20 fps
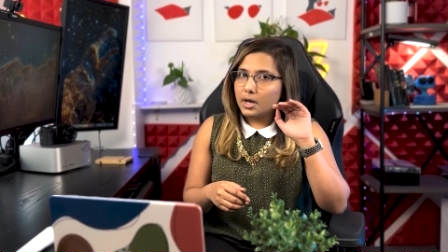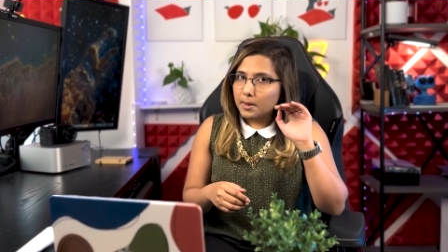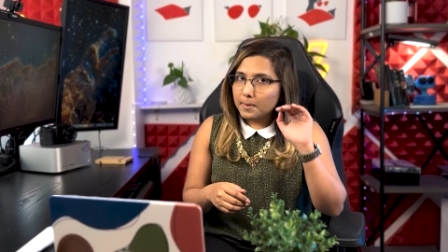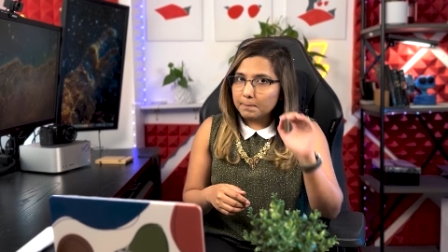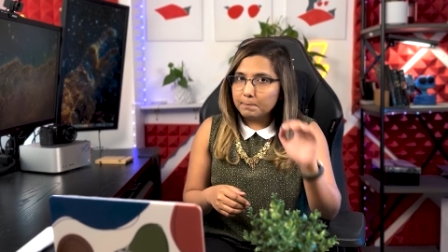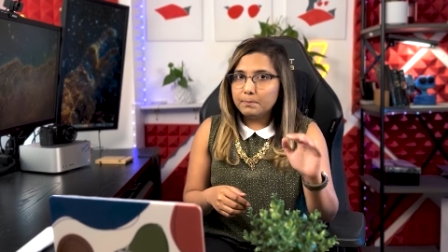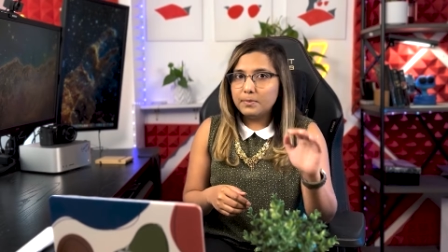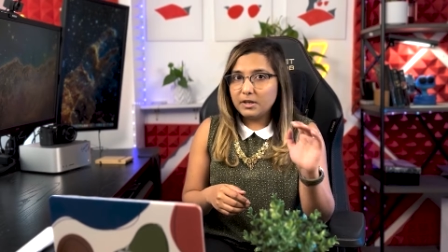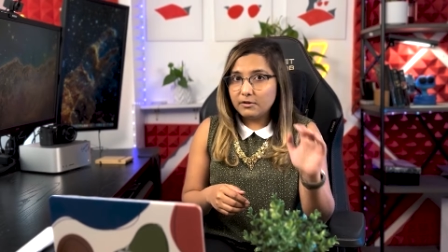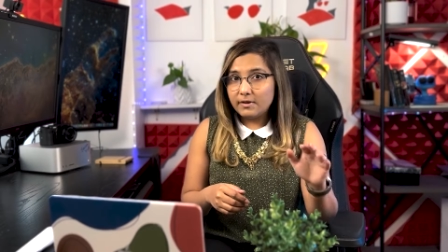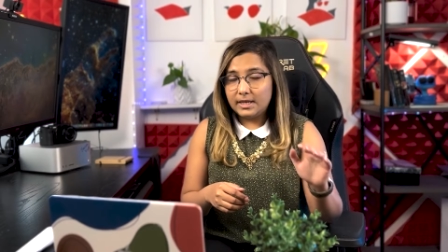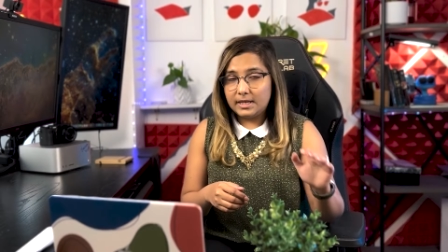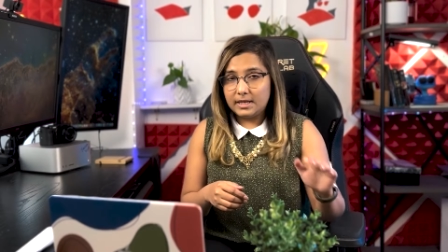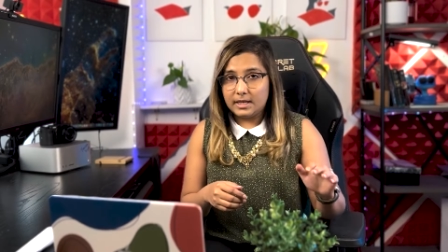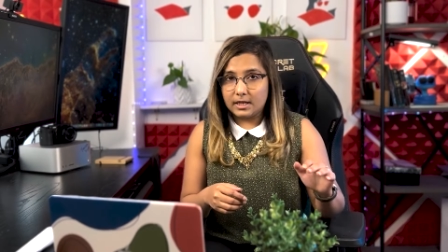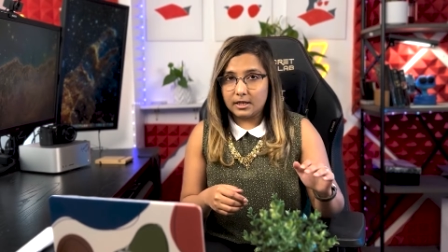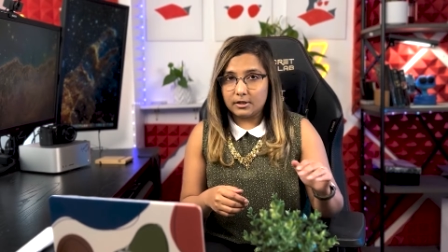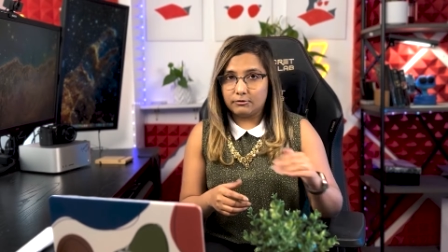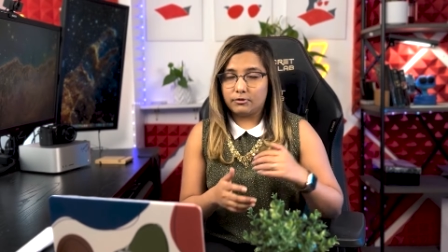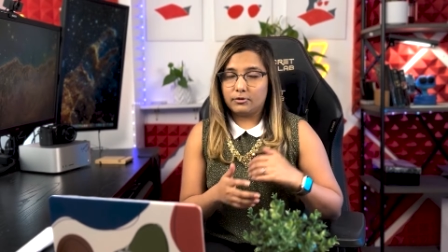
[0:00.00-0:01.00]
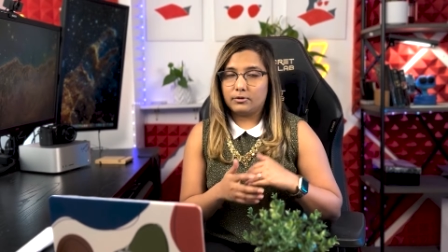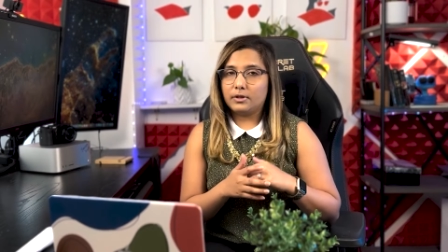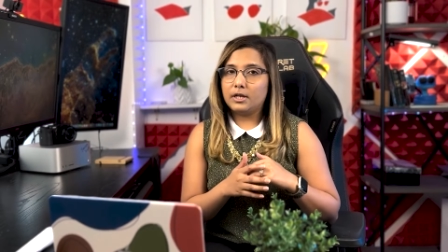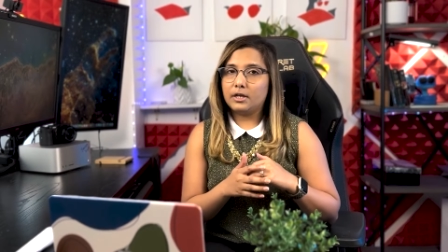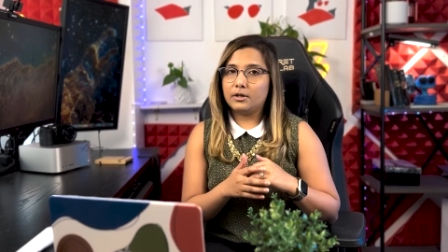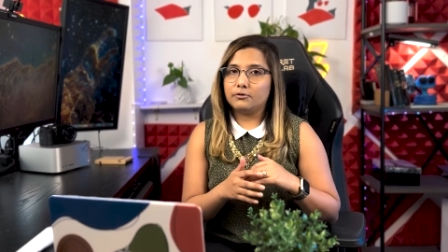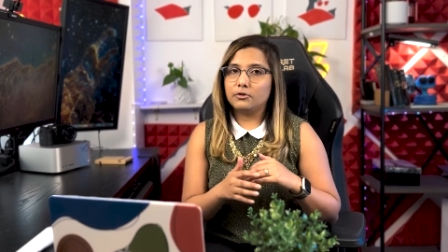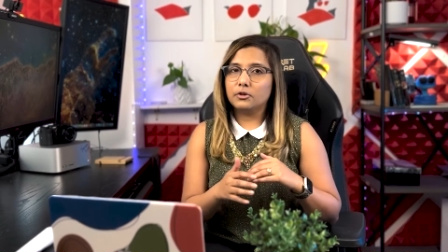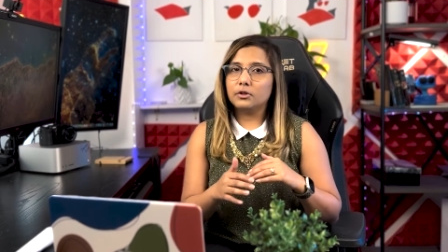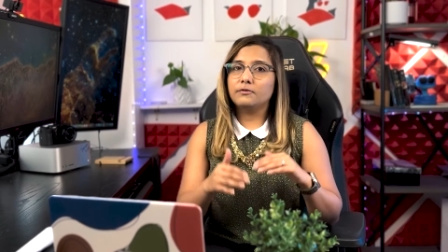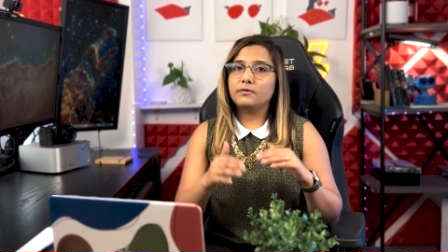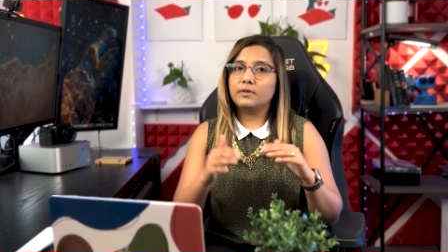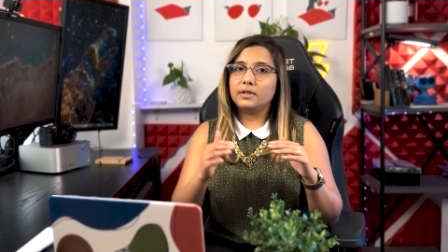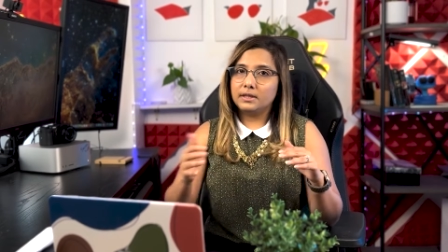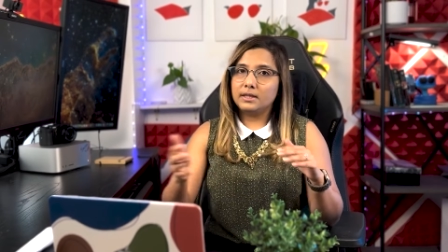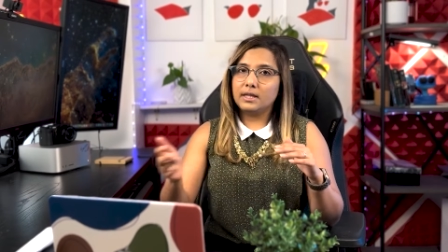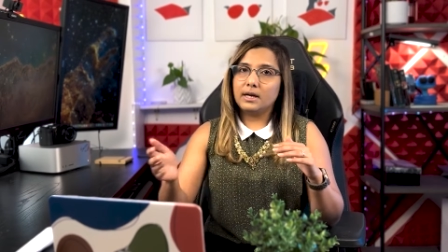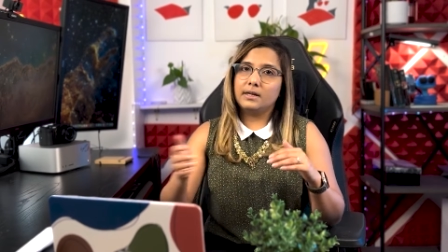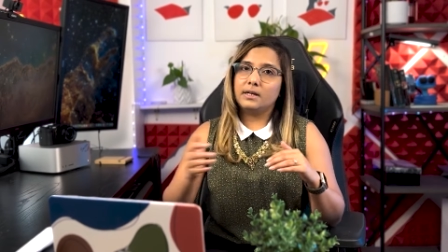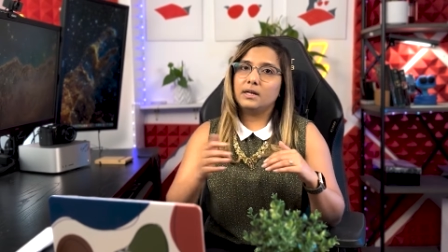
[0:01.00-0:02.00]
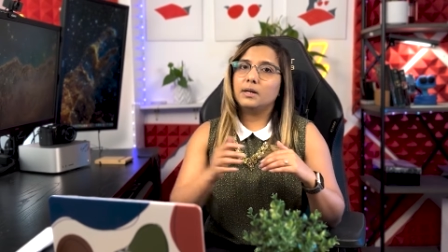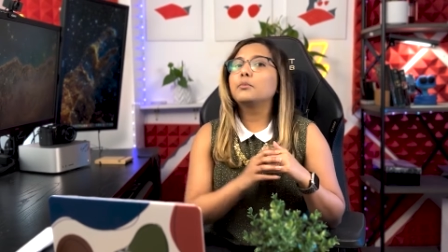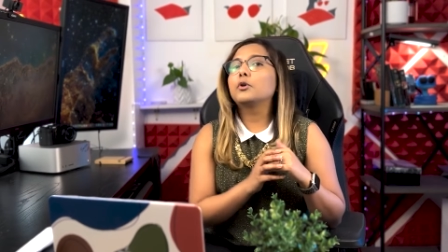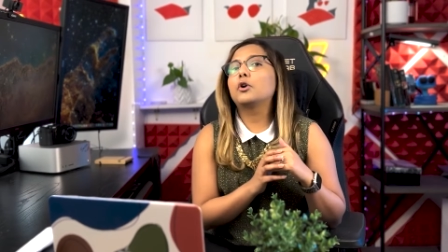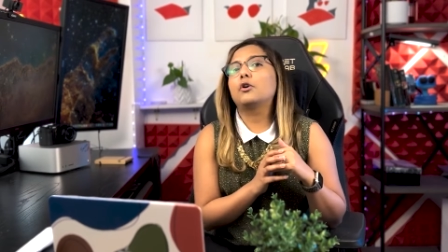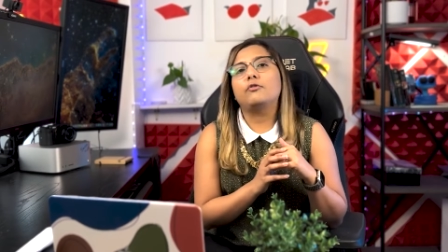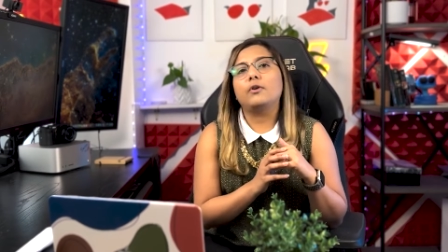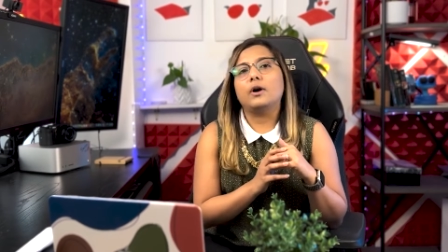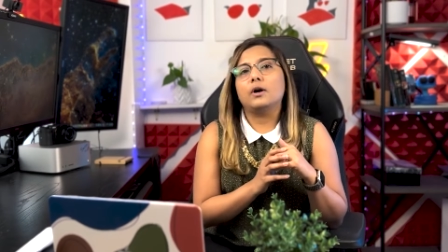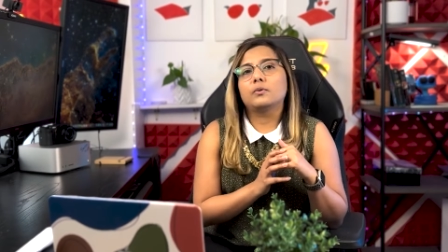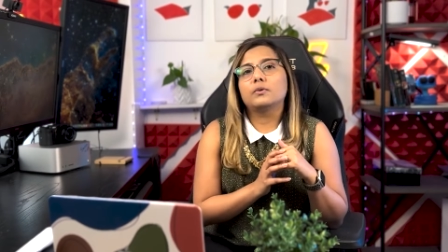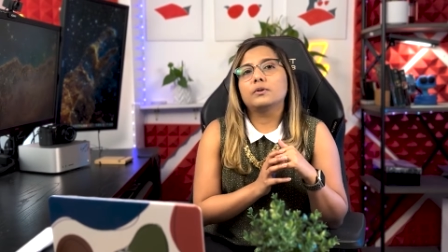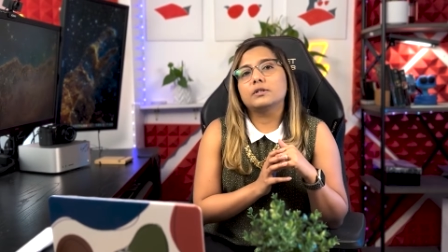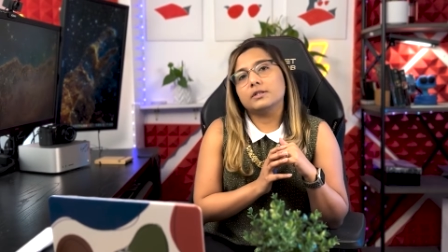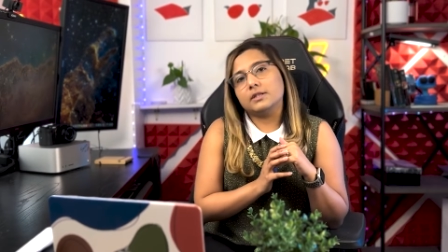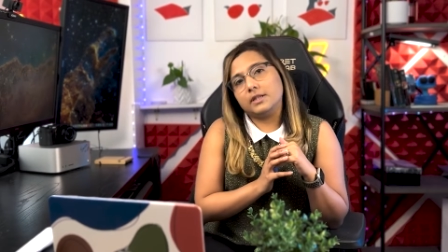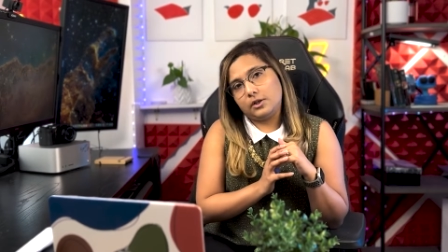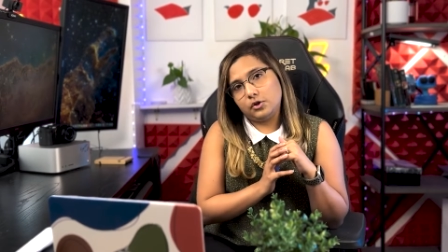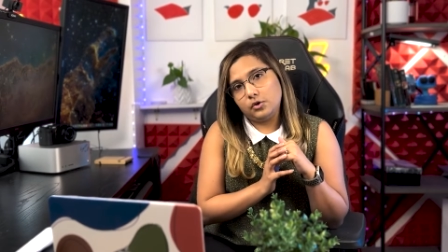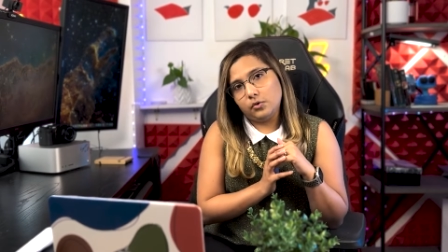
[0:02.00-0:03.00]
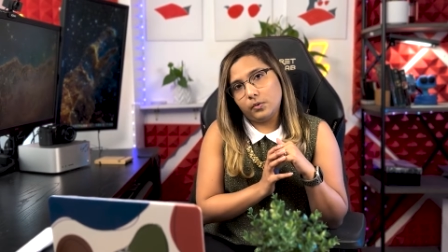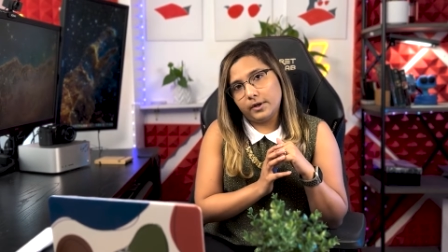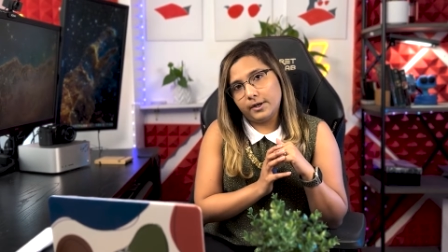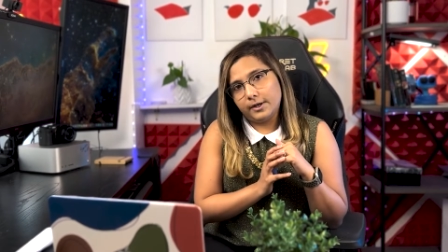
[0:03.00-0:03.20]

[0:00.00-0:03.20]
be very caref careful with the number of hours that you work.